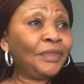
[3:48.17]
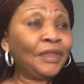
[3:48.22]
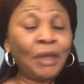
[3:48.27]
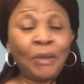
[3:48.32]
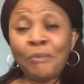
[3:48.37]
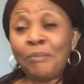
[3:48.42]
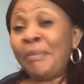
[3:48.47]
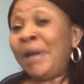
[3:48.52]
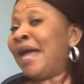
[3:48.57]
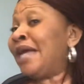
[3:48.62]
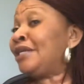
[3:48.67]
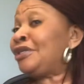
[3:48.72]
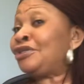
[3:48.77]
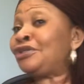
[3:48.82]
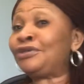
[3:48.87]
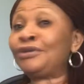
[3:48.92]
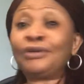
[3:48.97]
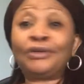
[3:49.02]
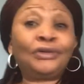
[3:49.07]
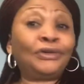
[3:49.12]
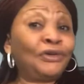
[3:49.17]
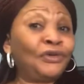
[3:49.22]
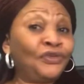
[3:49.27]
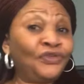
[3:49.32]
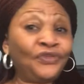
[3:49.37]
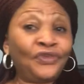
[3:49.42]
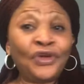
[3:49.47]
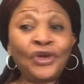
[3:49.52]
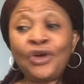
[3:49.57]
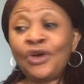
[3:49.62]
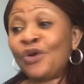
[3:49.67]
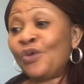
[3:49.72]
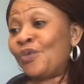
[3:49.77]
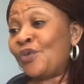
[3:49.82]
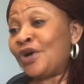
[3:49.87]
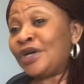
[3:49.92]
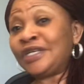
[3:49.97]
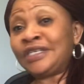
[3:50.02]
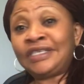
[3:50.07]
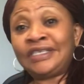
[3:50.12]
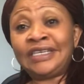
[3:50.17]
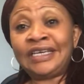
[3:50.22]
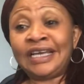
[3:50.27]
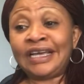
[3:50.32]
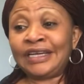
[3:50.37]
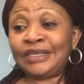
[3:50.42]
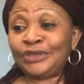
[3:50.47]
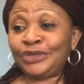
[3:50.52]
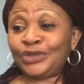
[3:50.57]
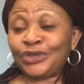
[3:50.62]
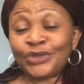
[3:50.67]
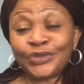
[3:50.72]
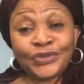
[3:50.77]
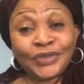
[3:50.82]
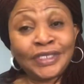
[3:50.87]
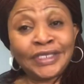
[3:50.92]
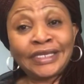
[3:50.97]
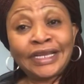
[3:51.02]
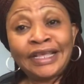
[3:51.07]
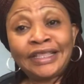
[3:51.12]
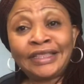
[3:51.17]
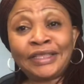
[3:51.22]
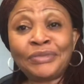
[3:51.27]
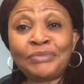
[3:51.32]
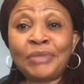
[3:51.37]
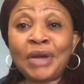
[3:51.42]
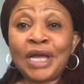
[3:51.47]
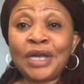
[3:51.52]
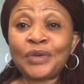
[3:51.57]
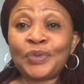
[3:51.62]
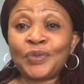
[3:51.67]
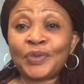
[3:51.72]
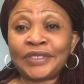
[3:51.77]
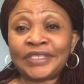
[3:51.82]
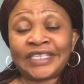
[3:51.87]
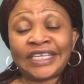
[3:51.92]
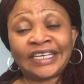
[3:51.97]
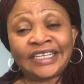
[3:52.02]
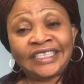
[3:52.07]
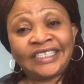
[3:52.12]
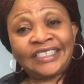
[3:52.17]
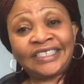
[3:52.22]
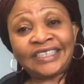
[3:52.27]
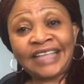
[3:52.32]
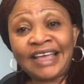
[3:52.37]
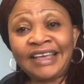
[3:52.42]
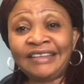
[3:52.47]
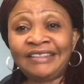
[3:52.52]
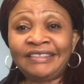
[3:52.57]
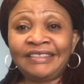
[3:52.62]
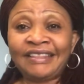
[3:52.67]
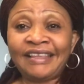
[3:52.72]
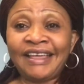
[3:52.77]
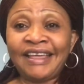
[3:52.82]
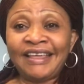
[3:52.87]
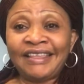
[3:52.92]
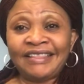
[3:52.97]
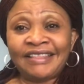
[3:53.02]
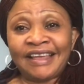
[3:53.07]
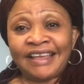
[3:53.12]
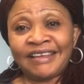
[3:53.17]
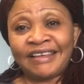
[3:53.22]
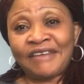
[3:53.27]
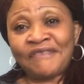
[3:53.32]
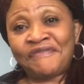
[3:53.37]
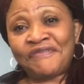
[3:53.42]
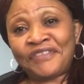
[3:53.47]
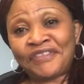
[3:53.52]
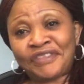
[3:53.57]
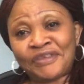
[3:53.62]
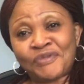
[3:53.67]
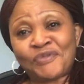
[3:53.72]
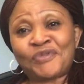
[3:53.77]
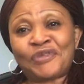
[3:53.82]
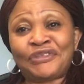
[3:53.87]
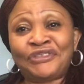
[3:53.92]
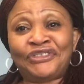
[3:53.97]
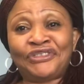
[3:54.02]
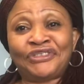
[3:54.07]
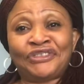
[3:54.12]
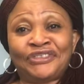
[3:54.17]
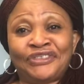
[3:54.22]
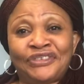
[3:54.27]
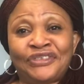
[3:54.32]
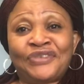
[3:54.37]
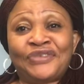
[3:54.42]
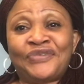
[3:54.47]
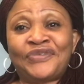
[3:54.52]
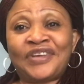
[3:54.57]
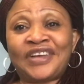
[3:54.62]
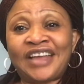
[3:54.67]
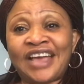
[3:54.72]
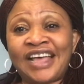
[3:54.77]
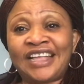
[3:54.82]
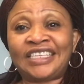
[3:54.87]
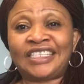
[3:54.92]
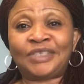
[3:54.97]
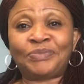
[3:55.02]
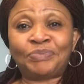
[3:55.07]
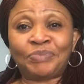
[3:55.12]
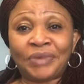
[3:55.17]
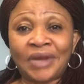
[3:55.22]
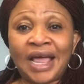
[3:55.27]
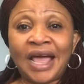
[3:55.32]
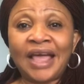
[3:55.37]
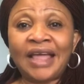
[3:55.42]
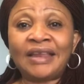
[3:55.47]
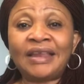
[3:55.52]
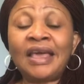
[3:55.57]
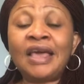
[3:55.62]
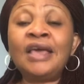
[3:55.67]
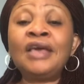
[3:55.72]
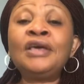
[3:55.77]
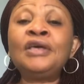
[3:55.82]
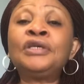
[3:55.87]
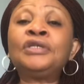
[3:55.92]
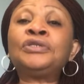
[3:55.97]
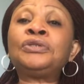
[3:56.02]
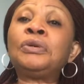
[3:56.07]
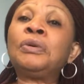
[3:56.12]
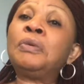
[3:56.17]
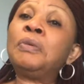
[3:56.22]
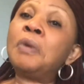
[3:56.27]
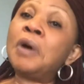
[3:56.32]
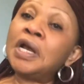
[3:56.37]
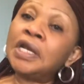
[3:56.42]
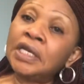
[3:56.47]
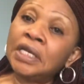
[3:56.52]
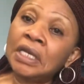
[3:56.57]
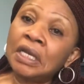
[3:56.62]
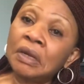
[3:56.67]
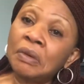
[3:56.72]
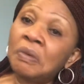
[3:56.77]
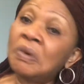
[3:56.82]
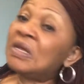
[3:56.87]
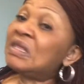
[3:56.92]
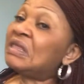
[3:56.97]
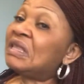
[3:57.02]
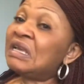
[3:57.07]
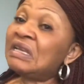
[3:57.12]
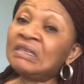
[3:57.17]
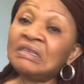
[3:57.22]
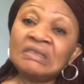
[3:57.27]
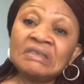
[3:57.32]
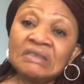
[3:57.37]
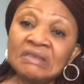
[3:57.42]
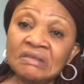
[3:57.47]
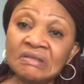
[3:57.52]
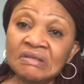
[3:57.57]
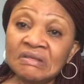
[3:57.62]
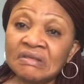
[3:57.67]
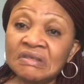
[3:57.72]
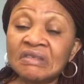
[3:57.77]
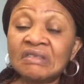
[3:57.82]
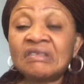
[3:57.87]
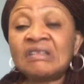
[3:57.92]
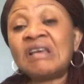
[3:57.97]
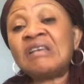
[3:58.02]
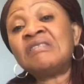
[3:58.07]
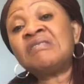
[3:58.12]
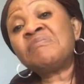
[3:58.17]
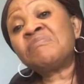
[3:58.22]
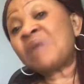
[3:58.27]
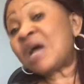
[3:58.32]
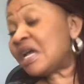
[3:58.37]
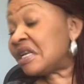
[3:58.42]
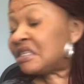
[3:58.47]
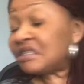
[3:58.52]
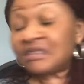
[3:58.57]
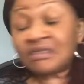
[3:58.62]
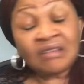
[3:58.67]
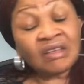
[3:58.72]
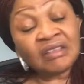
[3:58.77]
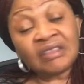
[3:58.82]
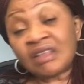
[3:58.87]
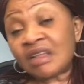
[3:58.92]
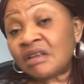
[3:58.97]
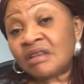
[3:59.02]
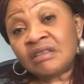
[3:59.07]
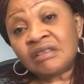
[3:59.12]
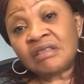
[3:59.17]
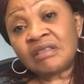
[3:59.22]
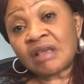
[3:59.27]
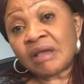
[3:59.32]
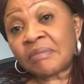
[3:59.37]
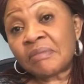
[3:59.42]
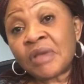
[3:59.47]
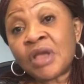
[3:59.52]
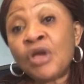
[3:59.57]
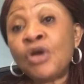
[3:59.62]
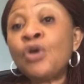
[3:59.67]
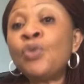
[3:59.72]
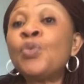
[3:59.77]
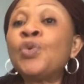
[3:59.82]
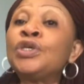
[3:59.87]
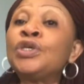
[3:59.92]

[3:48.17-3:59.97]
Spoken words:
mansion of what they are doing, and the man was excited and everything was just going as planned. So one day, what they didn't know is that the man is not telling them what